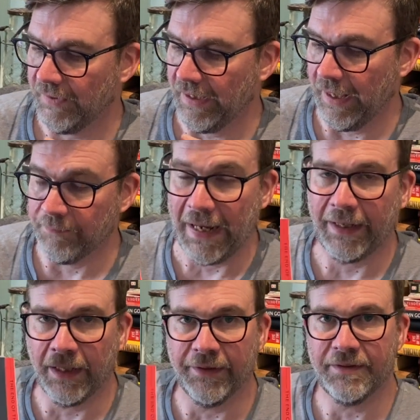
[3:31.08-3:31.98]
And
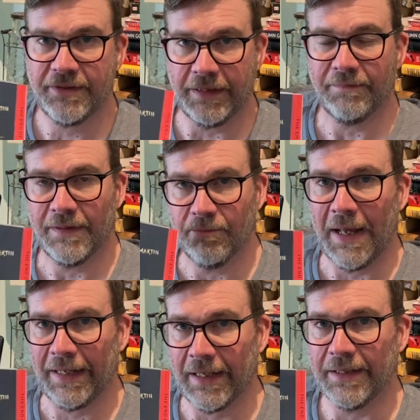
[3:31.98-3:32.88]
Manhunt
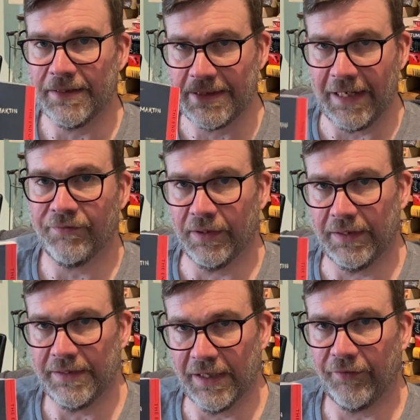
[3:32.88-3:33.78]

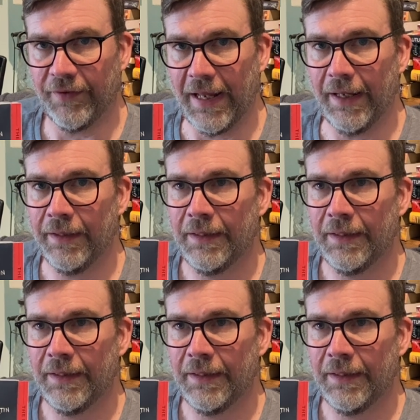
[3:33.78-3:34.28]
definitely does that.